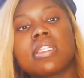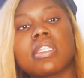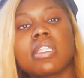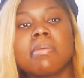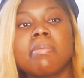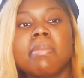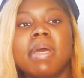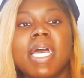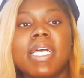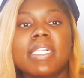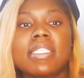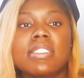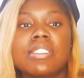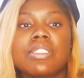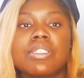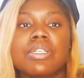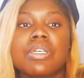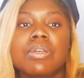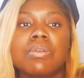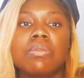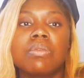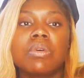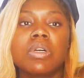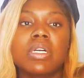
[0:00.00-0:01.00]
The mattes,
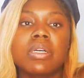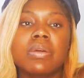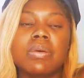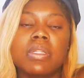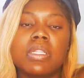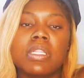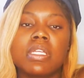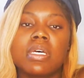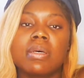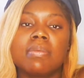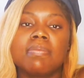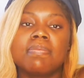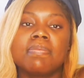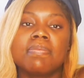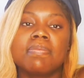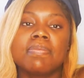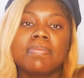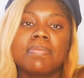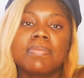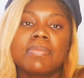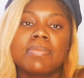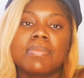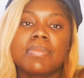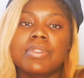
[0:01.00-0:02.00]
you can work with them.
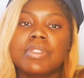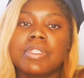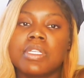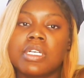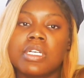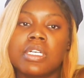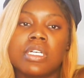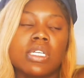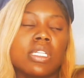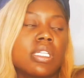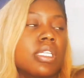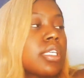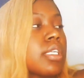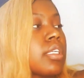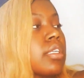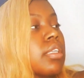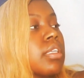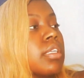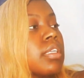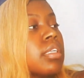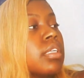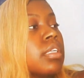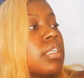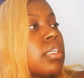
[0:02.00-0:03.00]
They're a
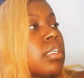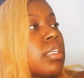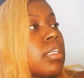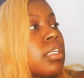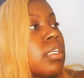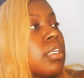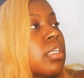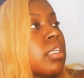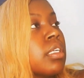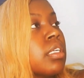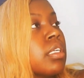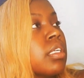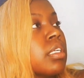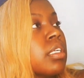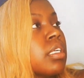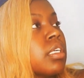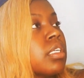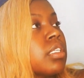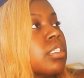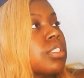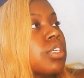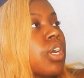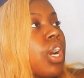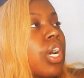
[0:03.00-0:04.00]
little
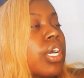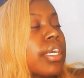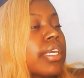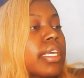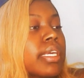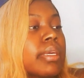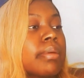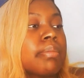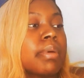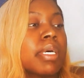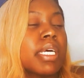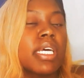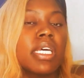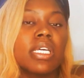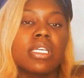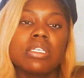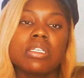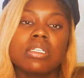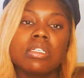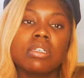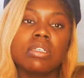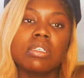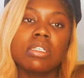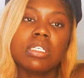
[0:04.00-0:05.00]
chalky, but
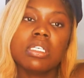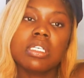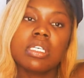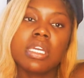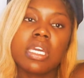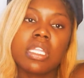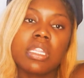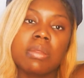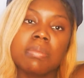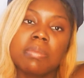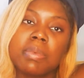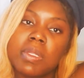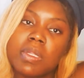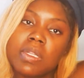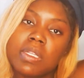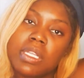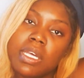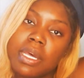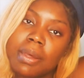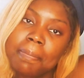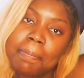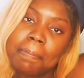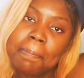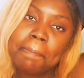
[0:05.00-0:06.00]
you know, you can get the
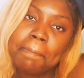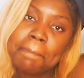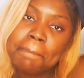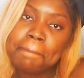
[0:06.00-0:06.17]
build up.